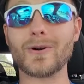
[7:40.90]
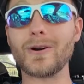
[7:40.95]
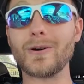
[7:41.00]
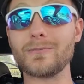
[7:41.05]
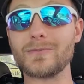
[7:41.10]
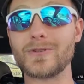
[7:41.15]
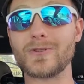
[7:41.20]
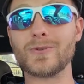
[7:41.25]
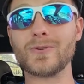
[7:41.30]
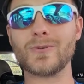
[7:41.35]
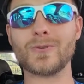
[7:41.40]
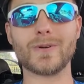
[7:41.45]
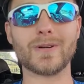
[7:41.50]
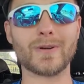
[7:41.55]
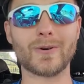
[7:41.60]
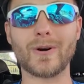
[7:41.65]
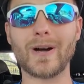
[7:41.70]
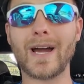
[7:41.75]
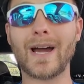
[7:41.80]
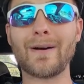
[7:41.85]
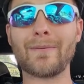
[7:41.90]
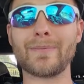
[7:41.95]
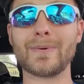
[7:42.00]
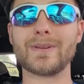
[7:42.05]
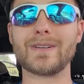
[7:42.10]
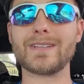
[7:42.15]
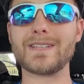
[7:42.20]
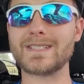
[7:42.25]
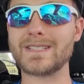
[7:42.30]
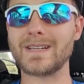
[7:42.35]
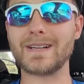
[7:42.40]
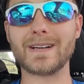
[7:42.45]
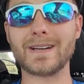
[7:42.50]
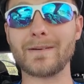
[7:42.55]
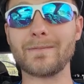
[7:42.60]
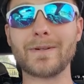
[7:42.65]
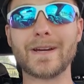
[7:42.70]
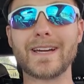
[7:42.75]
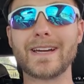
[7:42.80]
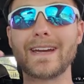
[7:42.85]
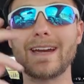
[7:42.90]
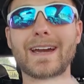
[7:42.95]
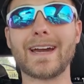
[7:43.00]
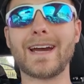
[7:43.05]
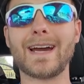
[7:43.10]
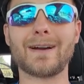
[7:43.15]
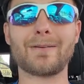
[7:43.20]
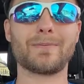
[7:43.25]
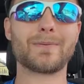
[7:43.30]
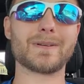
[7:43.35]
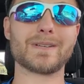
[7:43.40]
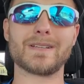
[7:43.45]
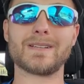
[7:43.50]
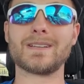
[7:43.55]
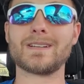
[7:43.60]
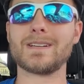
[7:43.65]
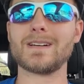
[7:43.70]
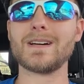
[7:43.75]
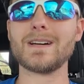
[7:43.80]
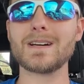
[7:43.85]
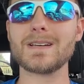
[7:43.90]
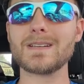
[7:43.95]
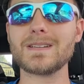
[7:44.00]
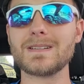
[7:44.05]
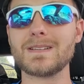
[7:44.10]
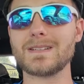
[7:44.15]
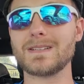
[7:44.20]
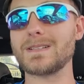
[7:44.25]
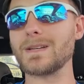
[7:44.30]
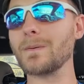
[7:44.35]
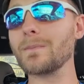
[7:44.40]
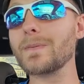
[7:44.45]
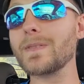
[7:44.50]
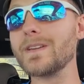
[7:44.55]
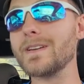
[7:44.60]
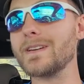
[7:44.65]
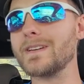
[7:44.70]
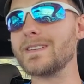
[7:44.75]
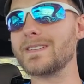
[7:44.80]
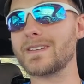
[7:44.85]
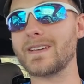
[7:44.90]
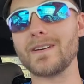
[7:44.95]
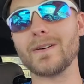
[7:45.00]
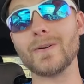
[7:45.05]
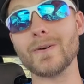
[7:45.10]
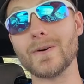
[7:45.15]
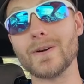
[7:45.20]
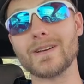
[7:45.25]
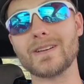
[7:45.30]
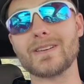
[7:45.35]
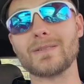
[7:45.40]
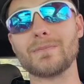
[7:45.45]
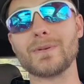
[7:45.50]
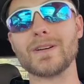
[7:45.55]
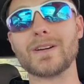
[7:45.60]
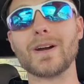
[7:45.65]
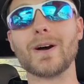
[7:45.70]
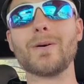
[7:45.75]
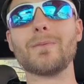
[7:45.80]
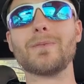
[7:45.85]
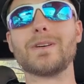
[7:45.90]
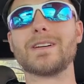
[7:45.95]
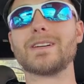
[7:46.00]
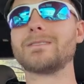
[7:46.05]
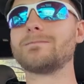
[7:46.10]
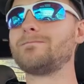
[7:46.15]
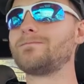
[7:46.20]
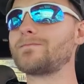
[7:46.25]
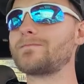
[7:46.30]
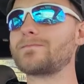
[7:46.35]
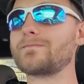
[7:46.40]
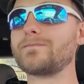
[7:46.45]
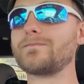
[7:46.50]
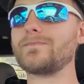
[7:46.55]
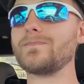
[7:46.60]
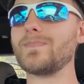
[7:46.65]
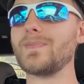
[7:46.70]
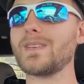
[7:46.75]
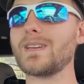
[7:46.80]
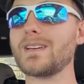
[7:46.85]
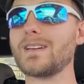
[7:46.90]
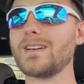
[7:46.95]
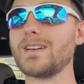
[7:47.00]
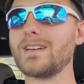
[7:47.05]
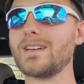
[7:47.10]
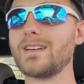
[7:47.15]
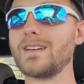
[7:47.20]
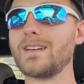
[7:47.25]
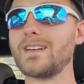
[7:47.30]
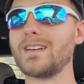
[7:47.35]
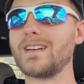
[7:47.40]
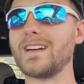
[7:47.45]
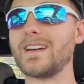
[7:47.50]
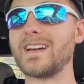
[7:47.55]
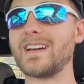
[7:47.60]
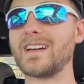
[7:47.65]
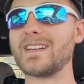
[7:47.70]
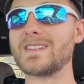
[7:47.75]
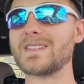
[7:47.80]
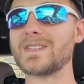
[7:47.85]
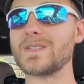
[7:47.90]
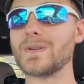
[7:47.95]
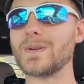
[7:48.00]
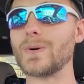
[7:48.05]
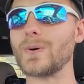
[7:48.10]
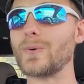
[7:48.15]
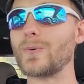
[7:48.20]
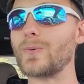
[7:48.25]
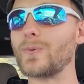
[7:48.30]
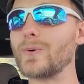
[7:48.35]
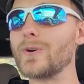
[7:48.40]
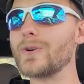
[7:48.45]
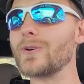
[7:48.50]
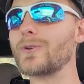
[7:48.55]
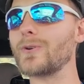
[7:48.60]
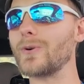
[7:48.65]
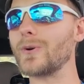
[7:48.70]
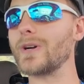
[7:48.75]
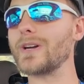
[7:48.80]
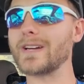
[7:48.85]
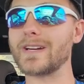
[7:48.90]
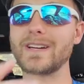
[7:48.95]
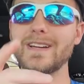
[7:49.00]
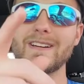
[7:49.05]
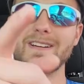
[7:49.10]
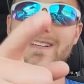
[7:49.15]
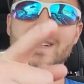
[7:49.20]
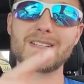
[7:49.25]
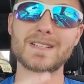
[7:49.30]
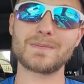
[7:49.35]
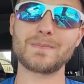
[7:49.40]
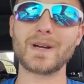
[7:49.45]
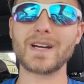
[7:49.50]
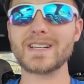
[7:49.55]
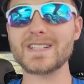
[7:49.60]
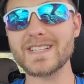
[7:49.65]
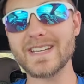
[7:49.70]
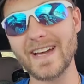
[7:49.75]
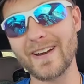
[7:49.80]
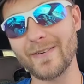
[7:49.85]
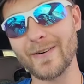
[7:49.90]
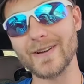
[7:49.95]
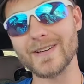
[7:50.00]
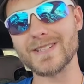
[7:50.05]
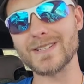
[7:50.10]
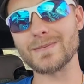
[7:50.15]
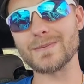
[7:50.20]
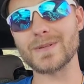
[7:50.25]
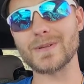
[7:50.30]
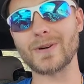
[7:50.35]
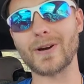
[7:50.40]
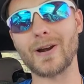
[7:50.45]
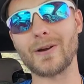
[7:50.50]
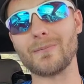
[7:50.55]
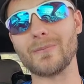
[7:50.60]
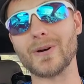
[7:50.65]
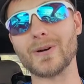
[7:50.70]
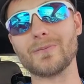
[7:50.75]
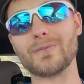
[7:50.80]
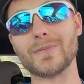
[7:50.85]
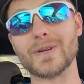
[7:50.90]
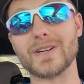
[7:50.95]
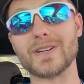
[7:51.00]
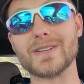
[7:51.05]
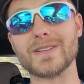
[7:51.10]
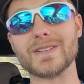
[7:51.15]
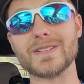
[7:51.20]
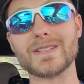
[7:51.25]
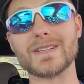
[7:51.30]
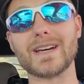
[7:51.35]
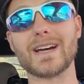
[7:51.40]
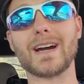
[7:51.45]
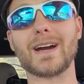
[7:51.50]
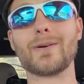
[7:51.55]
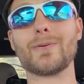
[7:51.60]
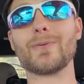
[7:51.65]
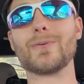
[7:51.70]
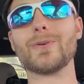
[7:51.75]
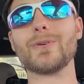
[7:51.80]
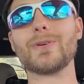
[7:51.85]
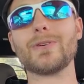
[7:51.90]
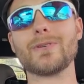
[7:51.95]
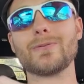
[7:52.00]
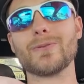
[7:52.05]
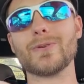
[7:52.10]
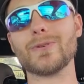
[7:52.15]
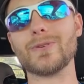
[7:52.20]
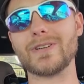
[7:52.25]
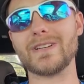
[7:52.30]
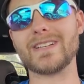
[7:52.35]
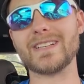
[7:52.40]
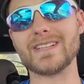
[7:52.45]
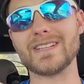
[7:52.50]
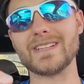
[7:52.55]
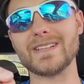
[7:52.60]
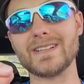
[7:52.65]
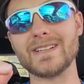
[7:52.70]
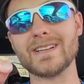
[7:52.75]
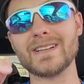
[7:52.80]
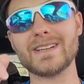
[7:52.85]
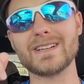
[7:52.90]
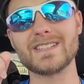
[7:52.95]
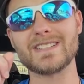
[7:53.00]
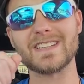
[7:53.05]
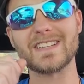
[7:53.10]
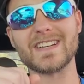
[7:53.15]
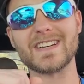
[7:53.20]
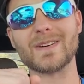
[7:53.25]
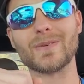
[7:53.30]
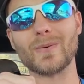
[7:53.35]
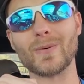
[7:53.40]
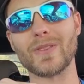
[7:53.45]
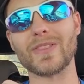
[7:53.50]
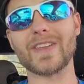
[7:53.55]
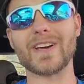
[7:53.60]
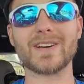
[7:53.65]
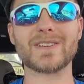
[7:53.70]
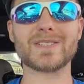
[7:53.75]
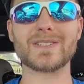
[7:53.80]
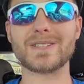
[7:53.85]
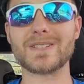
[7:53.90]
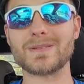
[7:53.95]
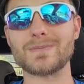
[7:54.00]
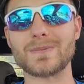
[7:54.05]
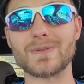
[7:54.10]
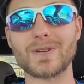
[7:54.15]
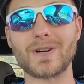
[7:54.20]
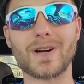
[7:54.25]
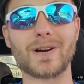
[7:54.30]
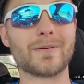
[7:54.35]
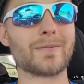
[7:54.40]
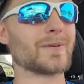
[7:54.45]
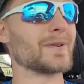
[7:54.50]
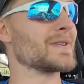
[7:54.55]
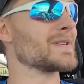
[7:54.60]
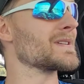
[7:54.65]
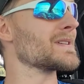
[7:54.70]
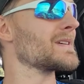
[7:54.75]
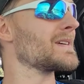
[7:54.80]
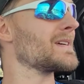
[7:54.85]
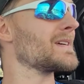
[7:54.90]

true. It'll happen. He's gonna make it happen. Something is going to be coming. And so, real quick, smash that red subscribe button, because I really, really need to hit 1,000 subscribers,